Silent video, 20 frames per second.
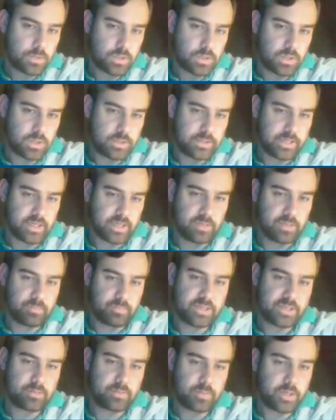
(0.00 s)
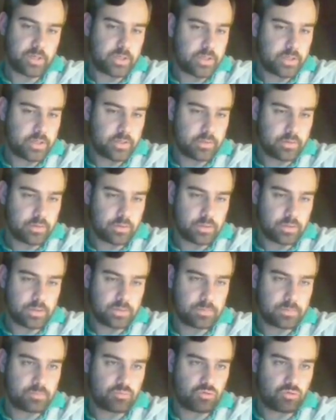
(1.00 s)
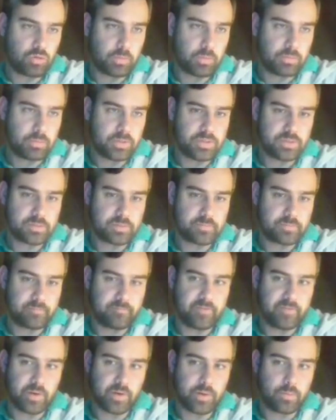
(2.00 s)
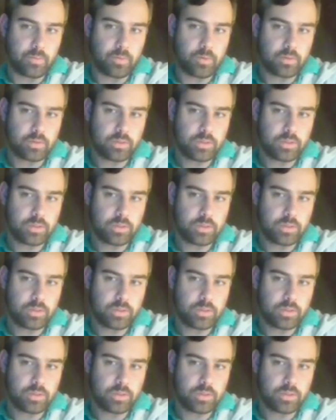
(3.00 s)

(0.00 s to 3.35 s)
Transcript: Taking Pestermite here is probably just very wrong.